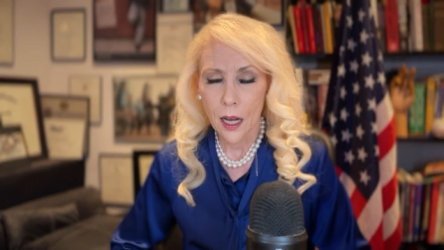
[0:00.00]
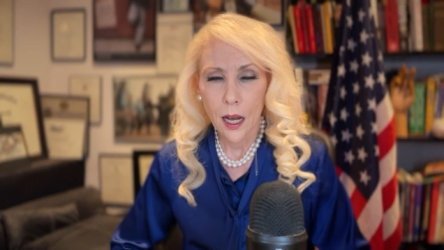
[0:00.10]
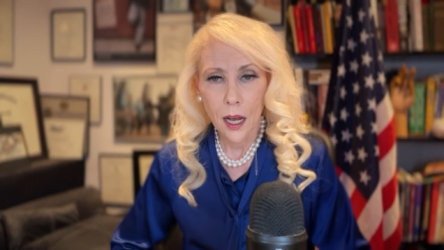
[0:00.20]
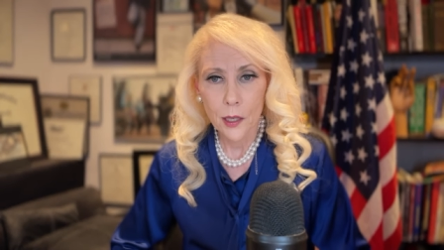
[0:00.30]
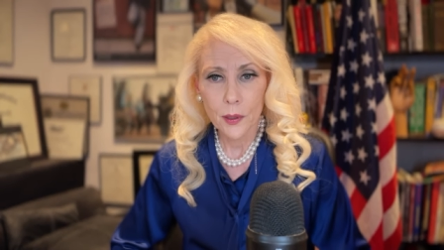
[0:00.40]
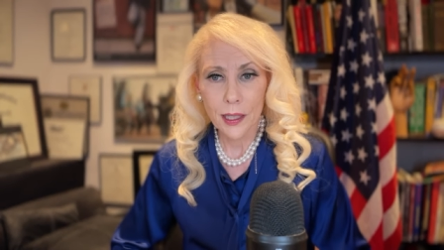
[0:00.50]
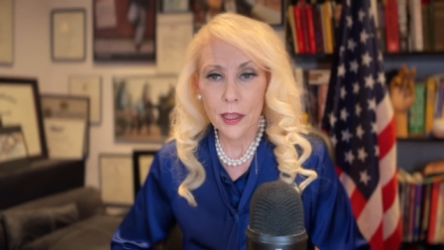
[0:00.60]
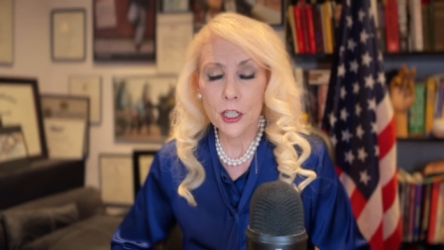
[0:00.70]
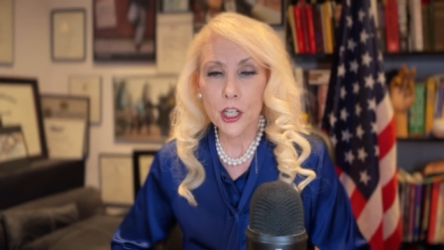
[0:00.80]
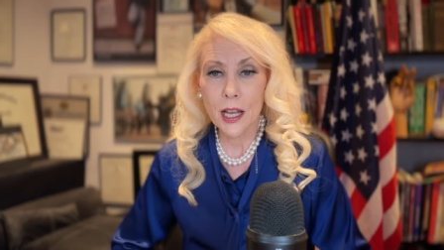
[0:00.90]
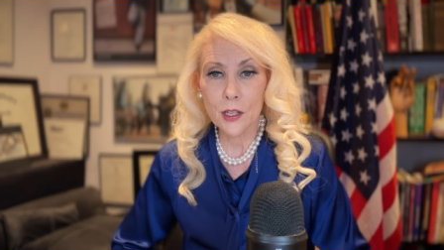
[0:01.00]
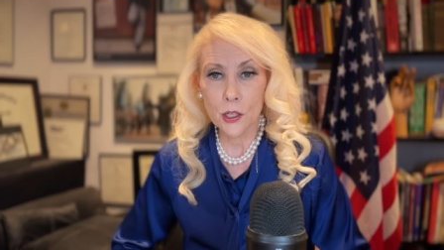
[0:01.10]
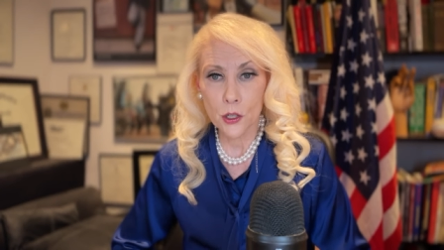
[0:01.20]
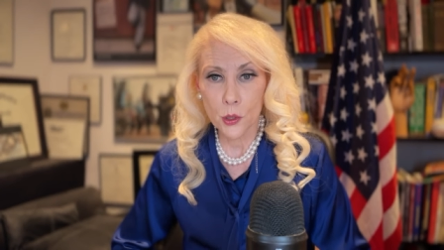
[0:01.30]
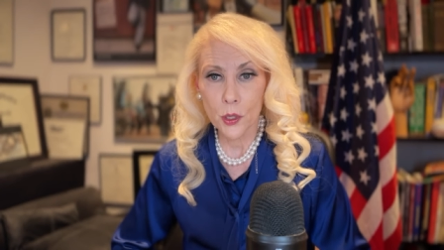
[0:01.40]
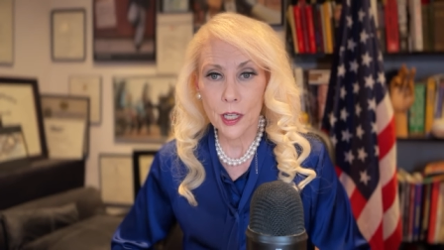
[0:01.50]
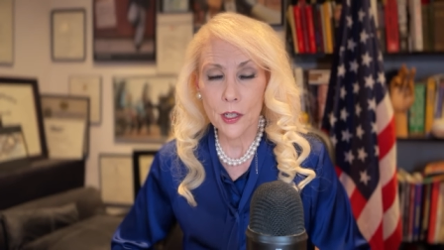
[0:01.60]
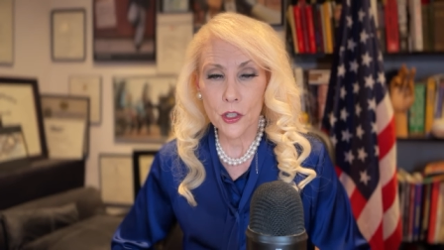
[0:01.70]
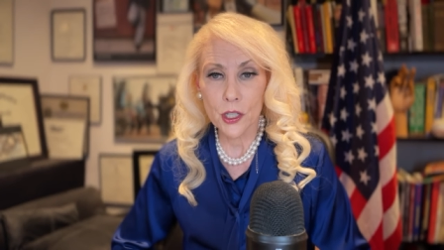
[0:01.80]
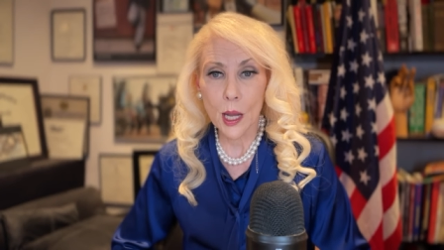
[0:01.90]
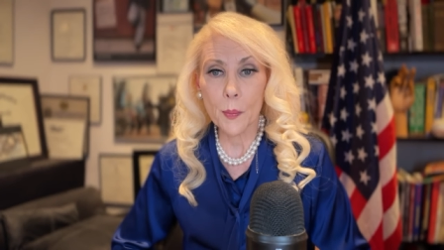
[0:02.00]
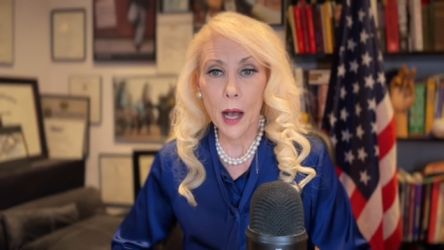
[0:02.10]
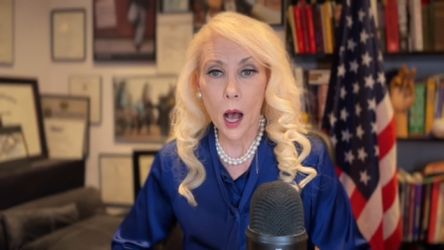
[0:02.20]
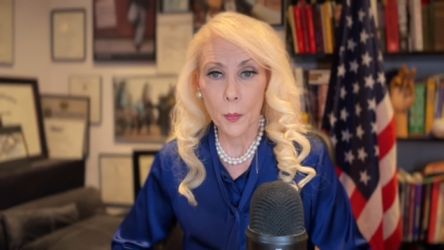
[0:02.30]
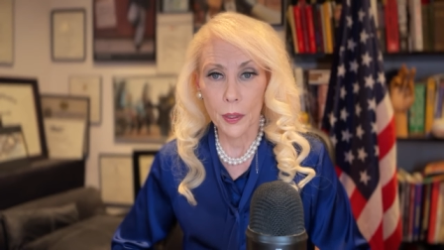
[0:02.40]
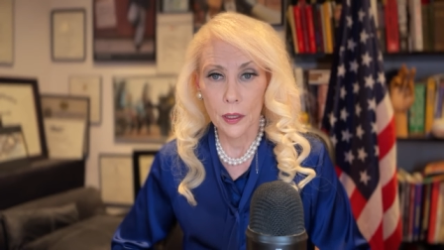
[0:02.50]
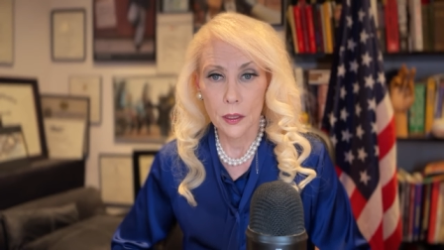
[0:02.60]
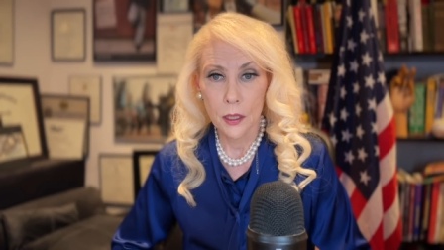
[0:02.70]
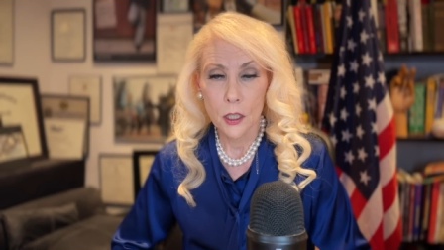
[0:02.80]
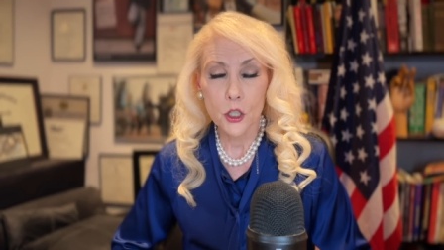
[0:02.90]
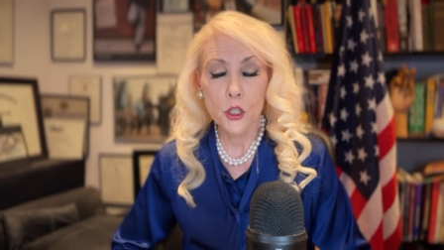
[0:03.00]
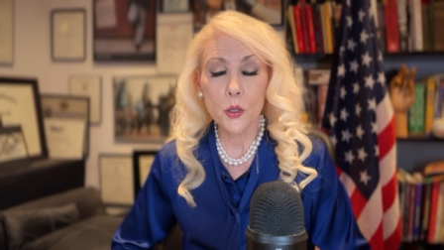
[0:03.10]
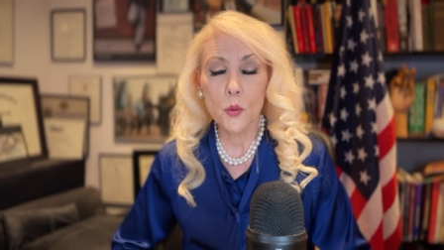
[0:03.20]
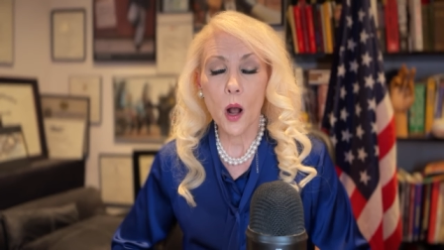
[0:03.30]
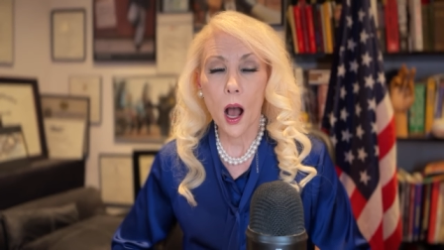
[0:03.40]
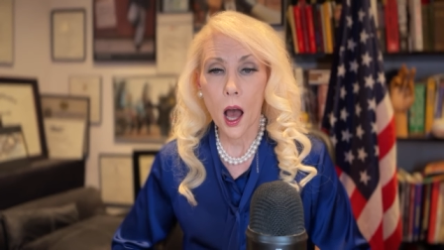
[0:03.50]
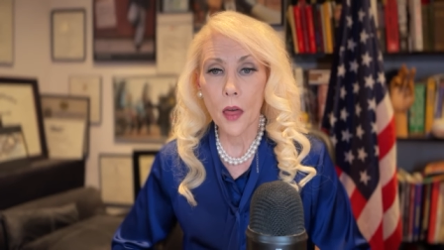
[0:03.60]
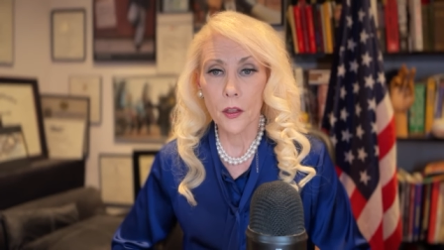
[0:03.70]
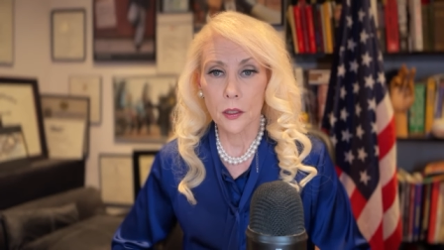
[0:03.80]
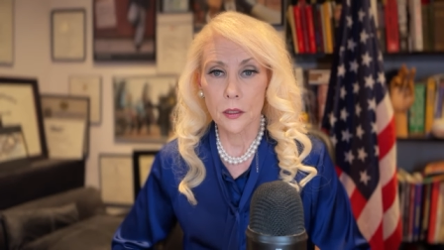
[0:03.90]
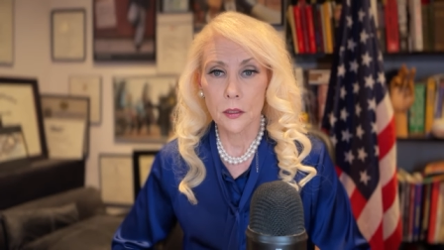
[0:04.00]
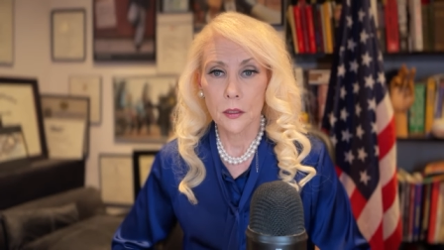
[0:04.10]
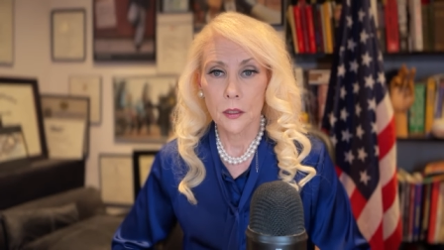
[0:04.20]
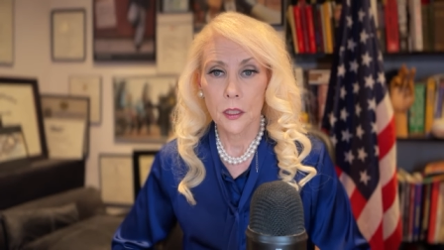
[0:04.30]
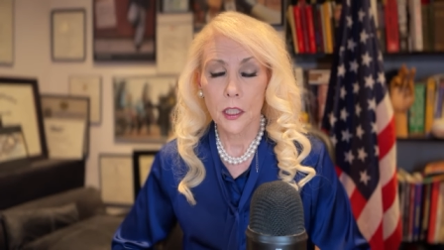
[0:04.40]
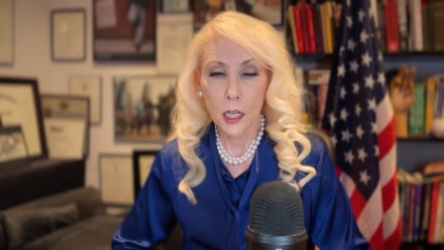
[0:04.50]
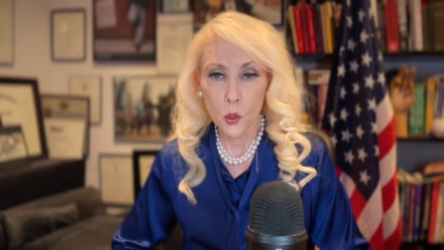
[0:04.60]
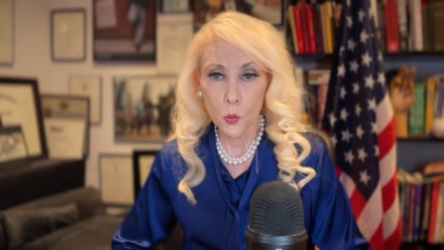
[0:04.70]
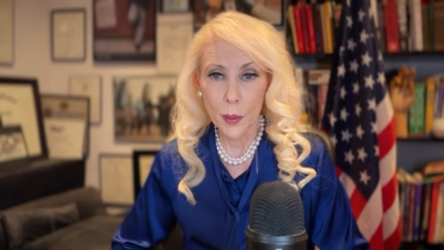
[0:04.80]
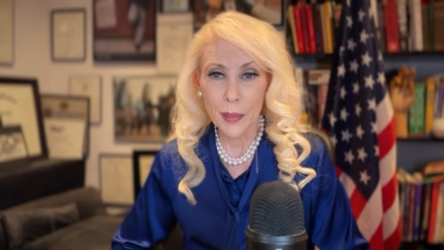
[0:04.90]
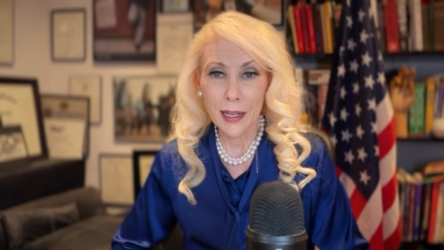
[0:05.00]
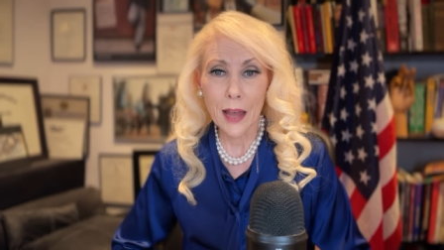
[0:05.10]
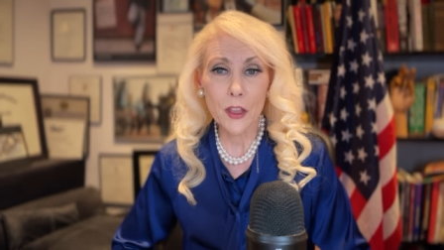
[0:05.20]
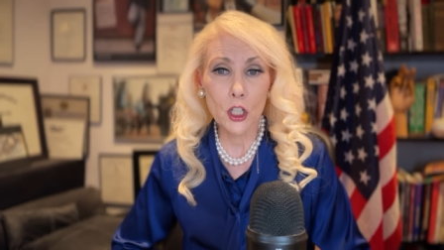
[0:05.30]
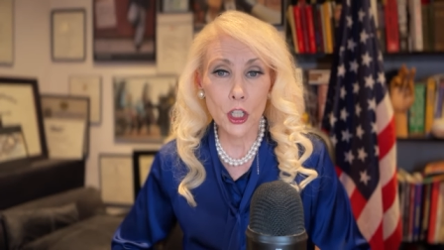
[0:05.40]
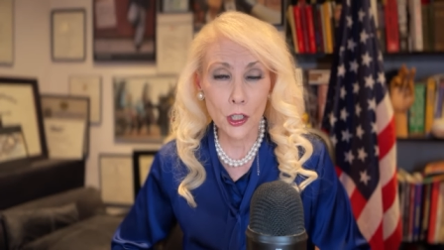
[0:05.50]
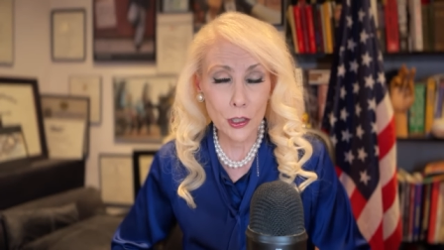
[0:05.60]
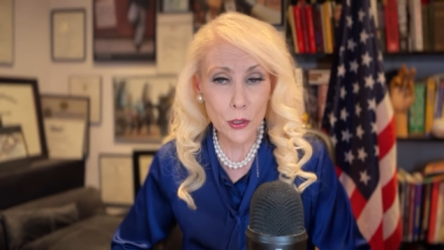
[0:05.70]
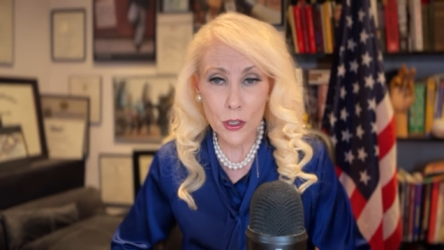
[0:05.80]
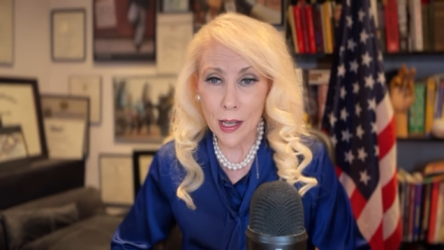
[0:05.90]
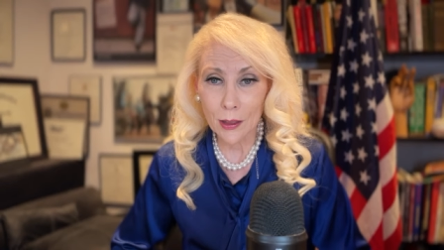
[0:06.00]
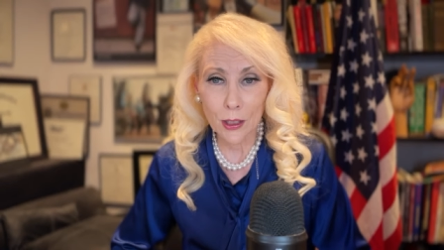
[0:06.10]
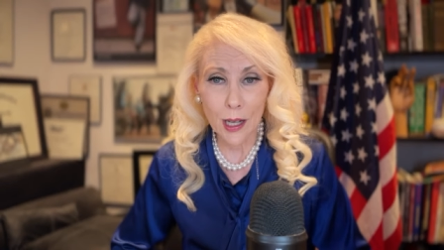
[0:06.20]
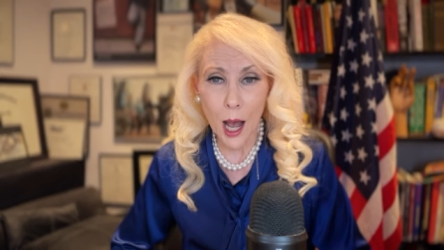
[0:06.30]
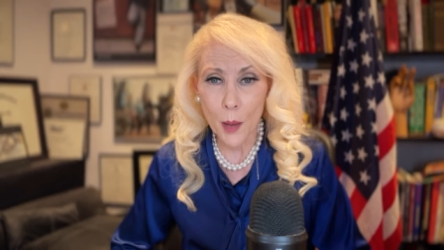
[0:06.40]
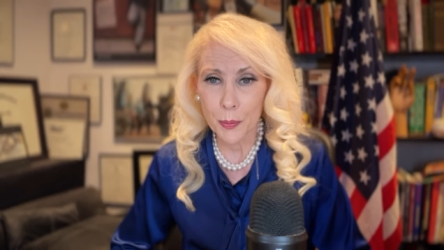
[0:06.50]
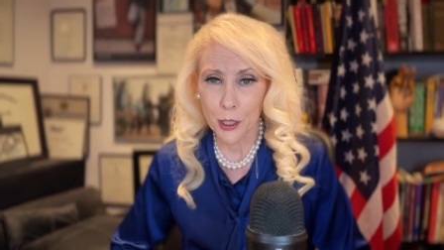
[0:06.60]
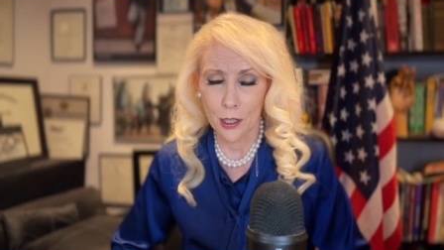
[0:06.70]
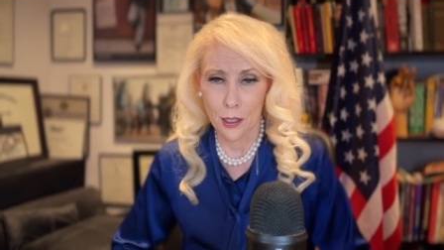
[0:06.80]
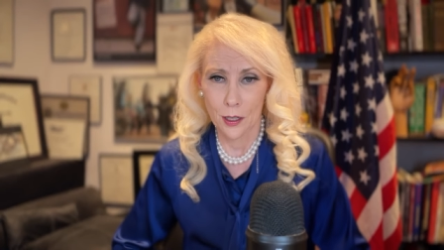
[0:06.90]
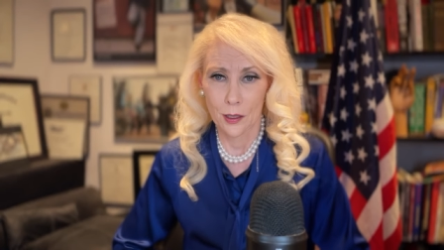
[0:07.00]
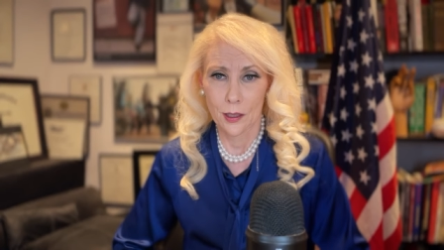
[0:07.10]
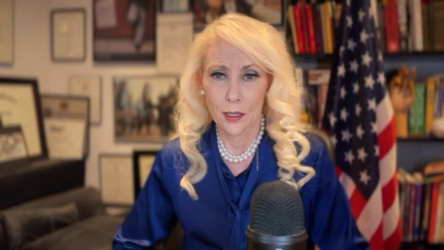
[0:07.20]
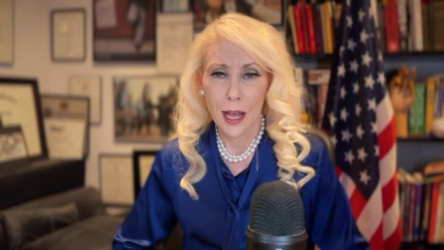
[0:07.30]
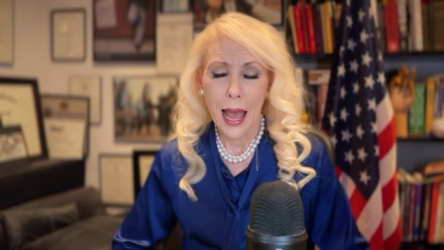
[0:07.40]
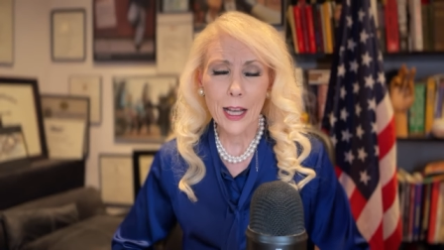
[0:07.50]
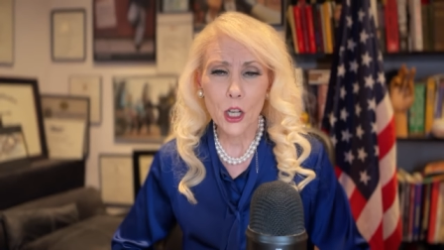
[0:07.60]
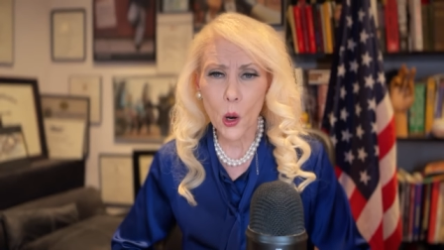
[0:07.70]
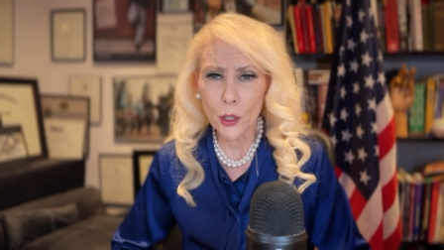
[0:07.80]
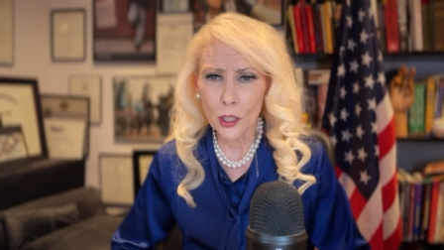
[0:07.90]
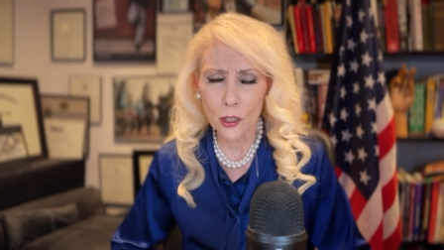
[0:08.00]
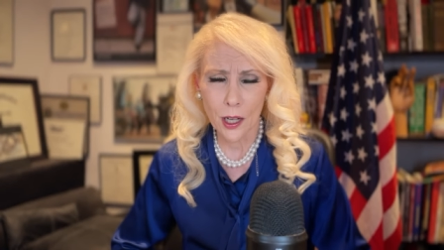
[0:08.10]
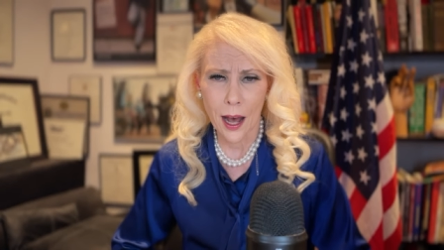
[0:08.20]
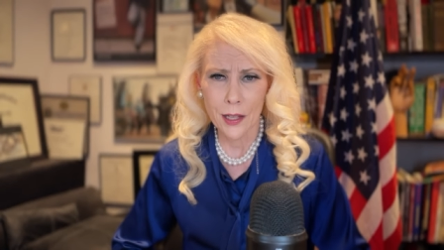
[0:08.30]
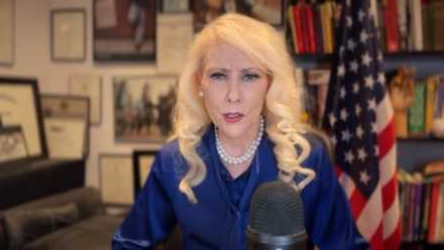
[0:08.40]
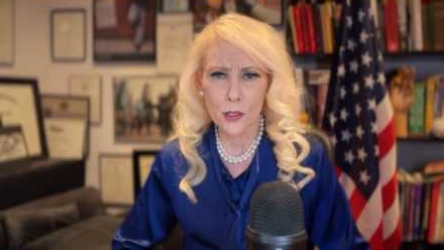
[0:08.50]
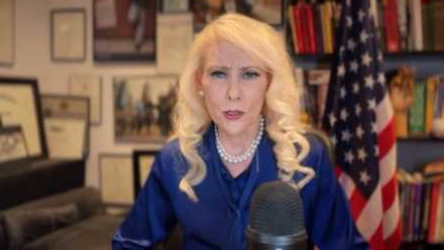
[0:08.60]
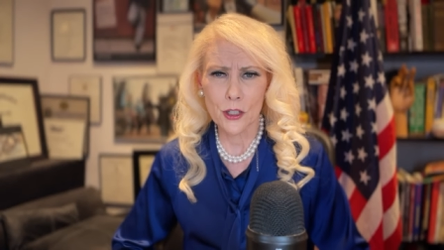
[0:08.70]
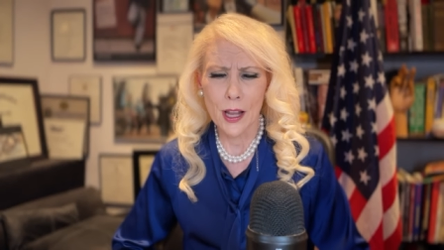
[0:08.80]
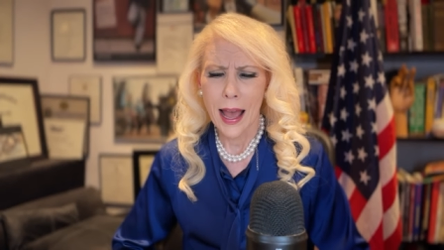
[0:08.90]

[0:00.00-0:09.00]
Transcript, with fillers: I really think she has a duty to step up to other young women and the girls that look up to her and go to her concerts.